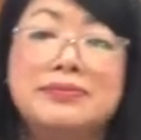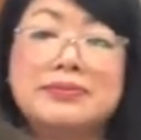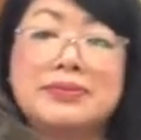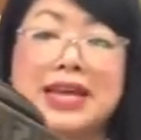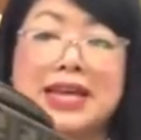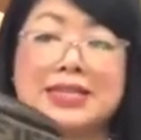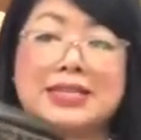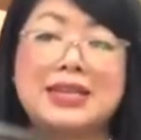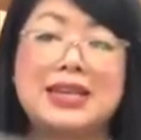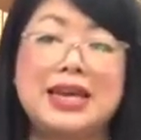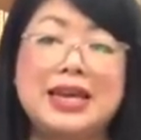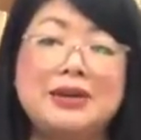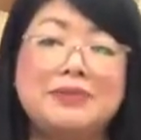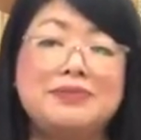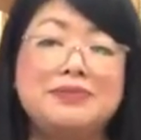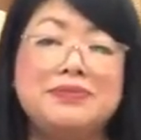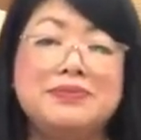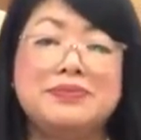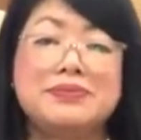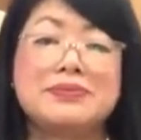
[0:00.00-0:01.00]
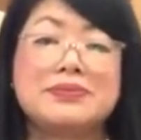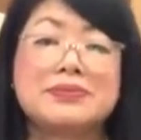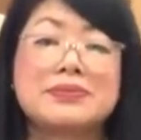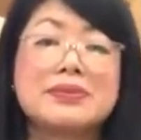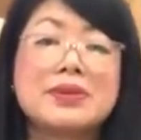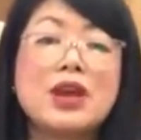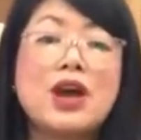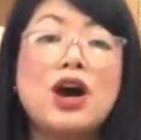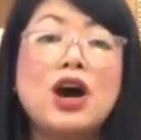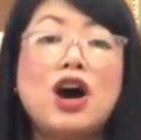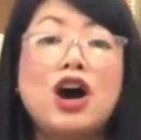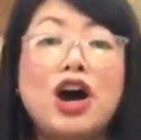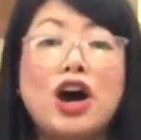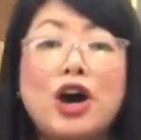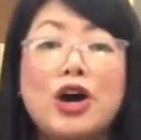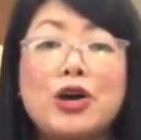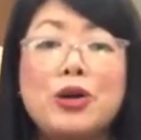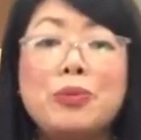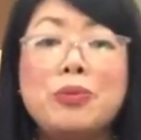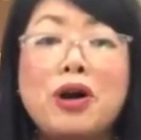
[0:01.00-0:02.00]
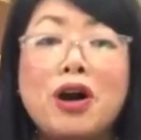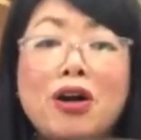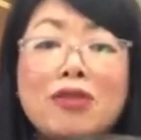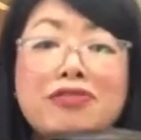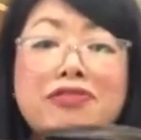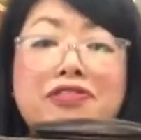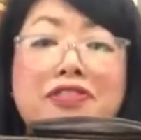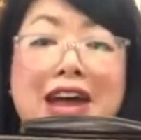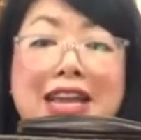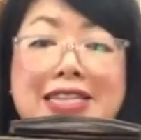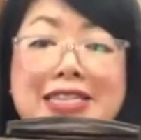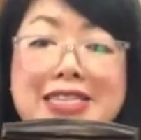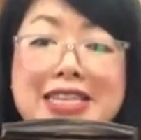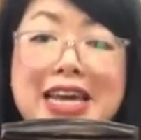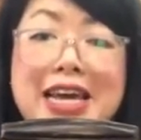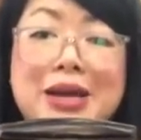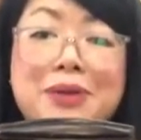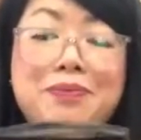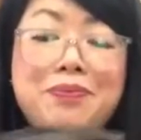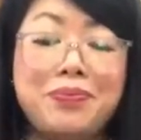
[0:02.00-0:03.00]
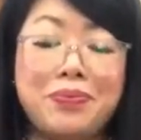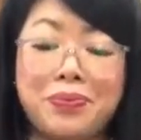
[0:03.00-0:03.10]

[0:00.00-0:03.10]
Italy, home of Fendi,